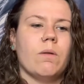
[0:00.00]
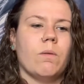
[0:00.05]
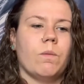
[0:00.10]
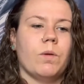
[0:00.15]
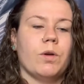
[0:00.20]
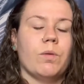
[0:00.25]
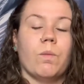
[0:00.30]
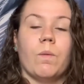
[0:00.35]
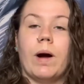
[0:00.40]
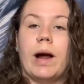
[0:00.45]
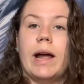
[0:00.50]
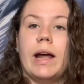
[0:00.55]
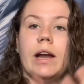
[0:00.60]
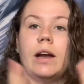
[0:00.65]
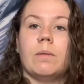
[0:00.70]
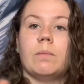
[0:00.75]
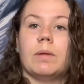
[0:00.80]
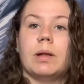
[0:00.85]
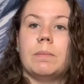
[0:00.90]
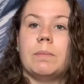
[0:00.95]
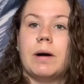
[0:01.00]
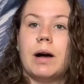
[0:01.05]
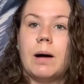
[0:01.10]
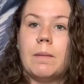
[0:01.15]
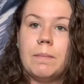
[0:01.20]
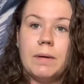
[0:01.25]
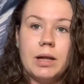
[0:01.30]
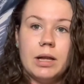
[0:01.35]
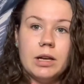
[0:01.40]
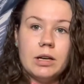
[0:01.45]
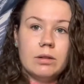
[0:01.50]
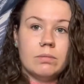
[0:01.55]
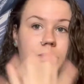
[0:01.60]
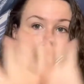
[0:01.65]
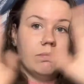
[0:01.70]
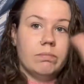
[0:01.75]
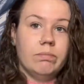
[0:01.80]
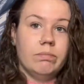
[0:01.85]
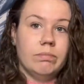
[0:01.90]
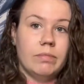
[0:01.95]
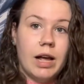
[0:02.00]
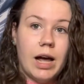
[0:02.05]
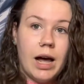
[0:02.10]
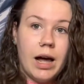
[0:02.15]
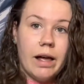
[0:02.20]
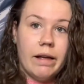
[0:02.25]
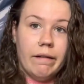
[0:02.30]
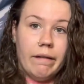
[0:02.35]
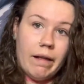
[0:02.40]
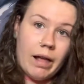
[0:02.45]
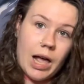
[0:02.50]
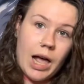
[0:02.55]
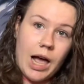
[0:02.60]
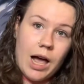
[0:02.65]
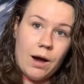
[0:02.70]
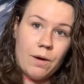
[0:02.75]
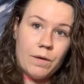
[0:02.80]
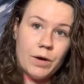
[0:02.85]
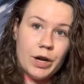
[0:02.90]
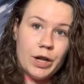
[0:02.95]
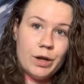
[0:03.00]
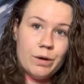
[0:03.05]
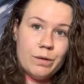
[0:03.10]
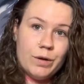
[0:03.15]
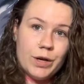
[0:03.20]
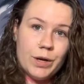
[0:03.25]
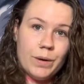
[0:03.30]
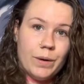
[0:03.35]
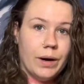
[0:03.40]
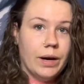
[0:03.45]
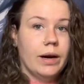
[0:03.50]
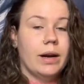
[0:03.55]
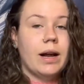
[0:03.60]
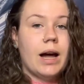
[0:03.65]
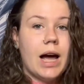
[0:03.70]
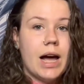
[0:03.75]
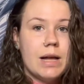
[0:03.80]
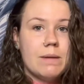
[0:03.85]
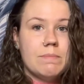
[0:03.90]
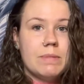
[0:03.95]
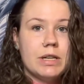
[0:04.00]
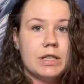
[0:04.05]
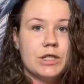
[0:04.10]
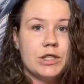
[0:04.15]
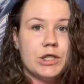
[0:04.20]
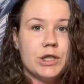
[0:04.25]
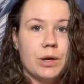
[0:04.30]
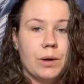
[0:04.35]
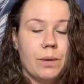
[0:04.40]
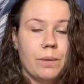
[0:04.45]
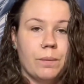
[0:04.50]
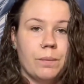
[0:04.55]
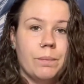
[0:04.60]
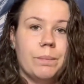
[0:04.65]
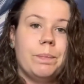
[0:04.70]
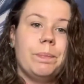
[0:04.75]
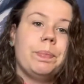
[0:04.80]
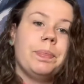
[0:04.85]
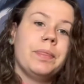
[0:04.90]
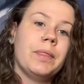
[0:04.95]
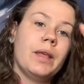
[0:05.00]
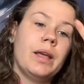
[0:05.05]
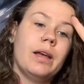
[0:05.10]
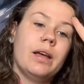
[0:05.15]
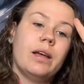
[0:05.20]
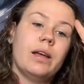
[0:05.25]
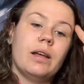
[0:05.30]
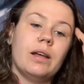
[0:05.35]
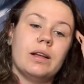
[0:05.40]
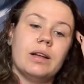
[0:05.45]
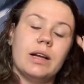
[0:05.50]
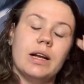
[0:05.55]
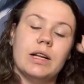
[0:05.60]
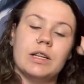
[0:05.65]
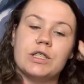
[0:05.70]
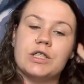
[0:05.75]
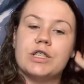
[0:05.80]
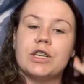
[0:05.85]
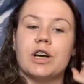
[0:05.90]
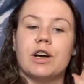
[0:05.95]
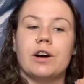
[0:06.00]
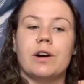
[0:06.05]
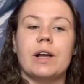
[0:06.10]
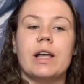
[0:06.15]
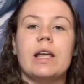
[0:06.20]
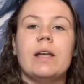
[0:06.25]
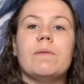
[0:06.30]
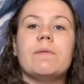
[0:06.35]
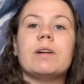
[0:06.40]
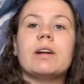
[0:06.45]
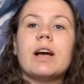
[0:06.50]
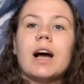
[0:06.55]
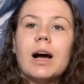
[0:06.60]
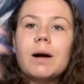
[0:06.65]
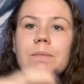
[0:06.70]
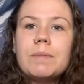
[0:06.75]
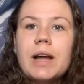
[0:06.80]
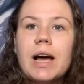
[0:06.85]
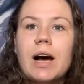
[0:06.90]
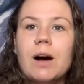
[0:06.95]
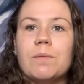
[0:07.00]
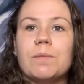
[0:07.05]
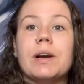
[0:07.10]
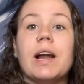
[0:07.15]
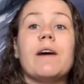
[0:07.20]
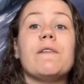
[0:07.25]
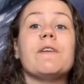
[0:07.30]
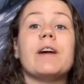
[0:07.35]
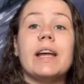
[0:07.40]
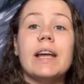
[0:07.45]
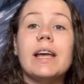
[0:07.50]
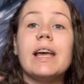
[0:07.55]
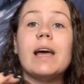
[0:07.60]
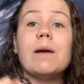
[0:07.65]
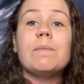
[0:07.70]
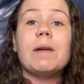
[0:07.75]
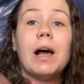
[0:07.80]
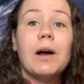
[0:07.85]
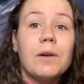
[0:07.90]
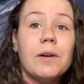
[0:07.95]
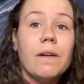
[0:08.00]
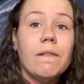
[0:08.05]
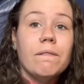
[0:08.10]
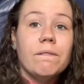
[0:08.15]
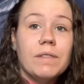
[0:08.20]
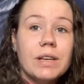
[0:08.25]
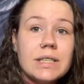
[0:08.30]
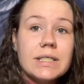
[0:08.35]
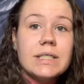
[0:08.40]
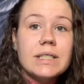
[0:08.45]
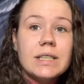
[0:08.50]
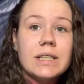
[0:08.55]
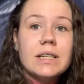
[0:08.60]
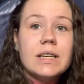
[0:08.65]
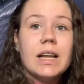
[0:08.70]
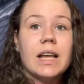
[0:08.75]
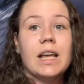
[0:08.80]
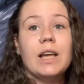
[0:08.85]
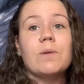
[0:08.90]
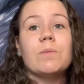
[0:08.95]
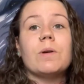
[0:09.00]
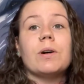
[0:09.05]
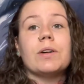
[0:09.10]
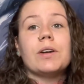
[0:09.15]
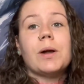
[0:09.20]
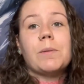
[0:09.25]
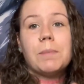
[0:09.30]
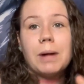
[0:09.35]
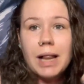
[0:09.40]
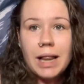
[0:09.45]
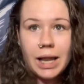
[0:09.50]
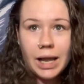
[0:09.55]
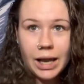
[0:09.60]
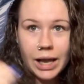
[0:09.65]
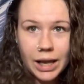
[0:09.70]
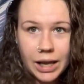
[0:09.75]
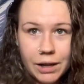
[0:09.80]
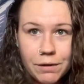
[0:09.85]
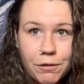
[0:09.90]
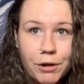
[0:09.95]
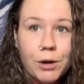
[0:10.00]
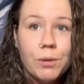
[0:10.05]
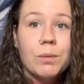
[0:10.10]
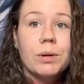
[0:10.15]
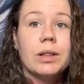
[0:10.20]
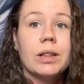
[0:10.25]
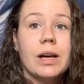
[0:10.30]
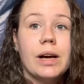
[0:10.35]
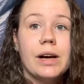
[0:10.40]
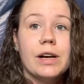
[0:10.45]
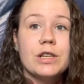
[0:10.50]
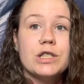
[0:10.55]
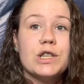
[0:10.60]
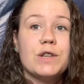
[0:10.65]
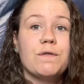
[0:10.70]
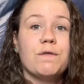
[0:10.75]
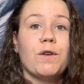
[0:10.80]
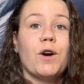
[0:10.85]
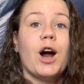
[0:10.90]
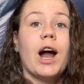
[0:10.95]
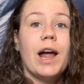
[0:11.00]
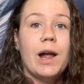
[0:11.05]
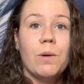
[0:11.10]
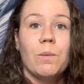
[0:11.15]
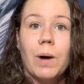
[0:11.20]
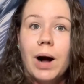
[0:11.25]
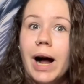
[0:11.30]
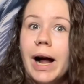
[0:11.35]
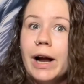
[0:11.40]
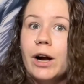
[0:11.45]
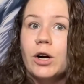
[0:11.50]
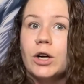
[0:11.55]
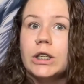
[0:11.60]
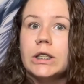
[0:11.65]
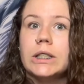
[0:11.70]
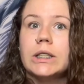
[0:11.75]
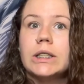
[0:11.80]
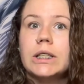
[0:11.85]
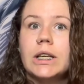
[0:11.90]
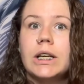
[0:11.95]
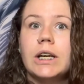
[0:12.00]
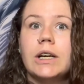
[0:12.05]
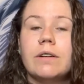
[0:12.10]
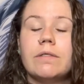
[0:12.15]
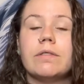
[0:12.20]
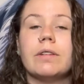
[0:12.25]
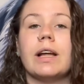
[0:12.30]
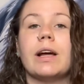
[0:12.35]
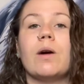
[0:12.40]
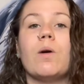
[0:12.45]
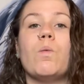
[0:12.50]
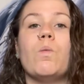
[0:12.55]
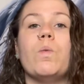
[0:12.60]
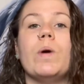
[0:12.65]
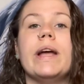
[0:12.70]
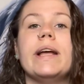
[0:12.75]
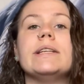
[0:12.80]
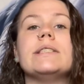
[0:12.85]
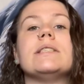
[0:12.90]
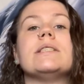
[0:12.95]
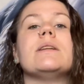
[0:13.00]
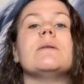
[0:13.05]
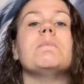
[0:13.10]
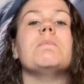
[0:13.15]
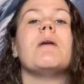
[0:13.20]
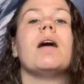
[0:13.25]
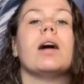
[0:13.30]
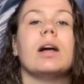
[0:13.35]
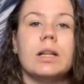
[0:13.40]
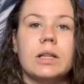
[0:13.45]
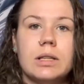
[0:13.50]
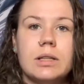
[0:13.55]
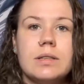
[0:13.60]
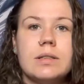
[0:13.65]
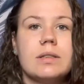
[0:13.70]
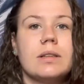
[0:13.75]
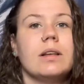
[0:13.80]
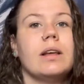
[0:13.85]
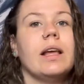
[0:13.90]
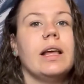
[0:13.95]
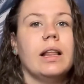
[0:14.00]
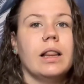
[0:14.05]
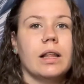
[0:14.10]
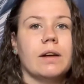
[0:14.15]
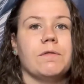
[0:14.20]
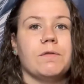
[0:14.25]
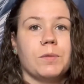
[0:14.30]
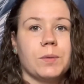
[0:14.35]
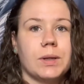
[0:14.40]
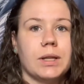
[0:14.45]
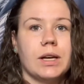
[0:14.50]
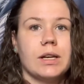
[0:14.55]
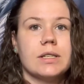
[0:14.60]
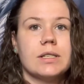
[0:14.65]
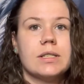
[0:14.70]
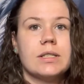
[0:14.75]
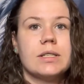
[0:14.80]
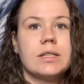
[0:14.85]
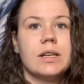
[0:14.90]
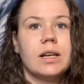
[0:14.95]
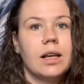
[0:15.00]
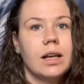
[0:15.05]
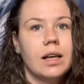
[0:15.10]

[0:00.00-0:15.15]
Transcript: would randomly pop in. Hi, how are you doing? I missed you. And so he would come down. Whenever he came down to visit, he wound up living with us for a while. For like weeks to months, he lived with us.